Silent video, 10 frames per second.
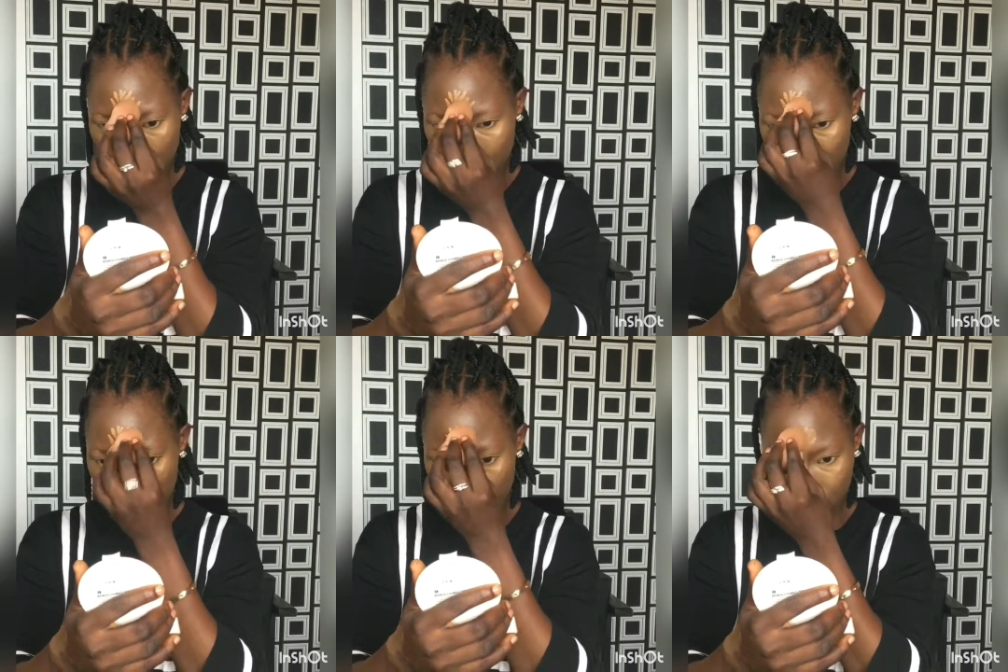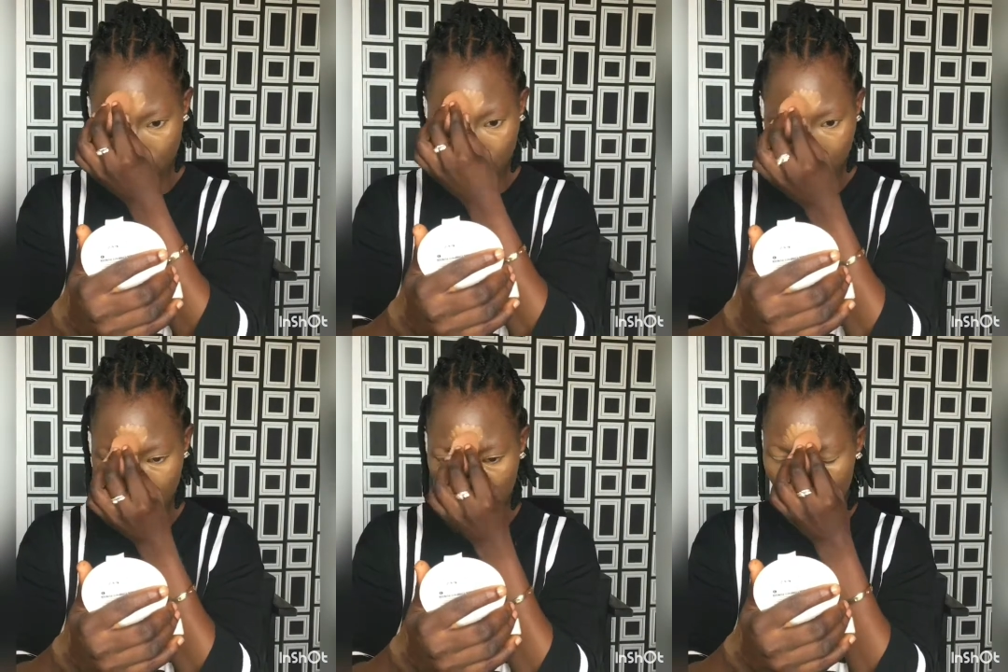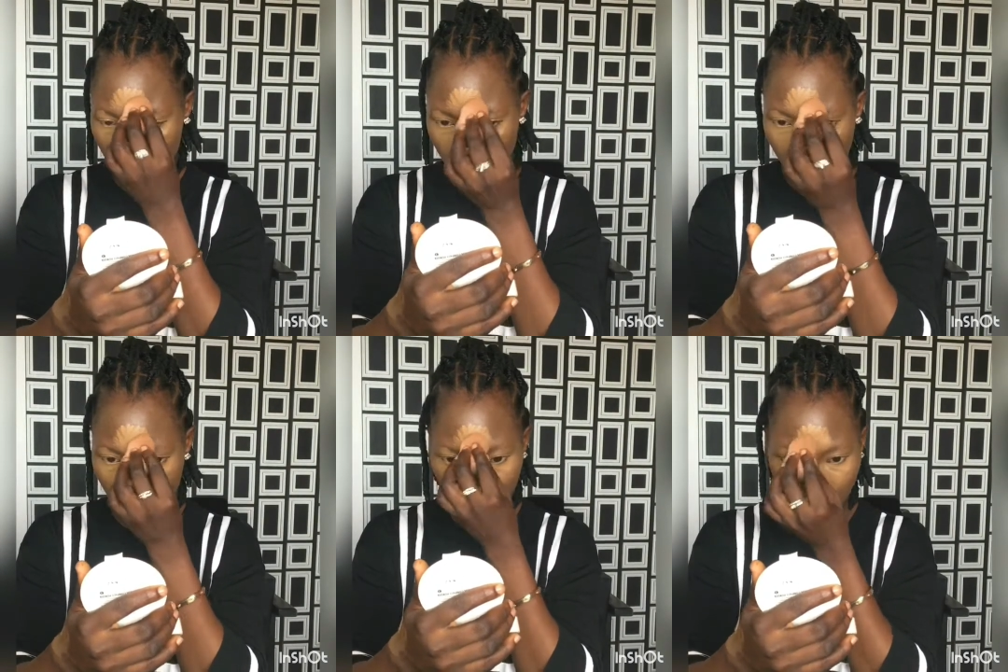is very, very important.